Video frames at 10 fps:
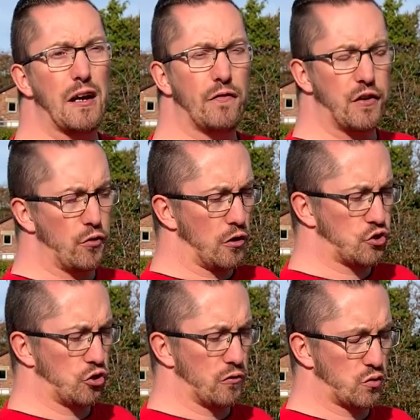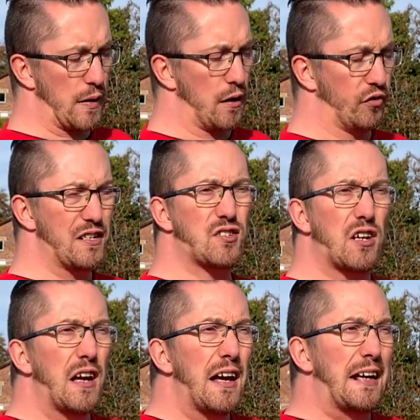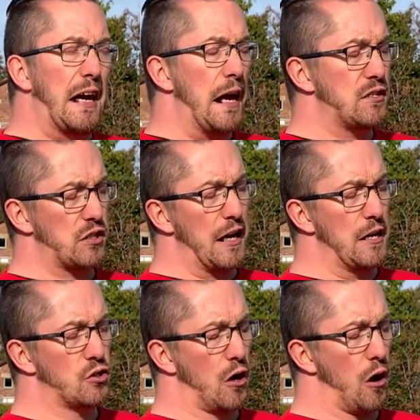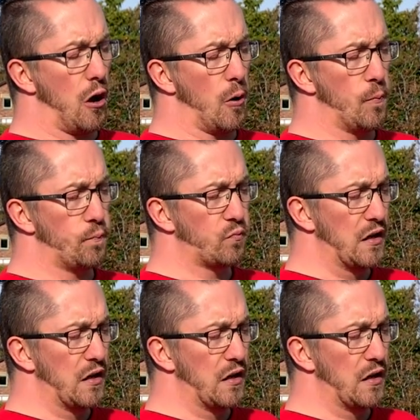if you're not sure as well, this kit is on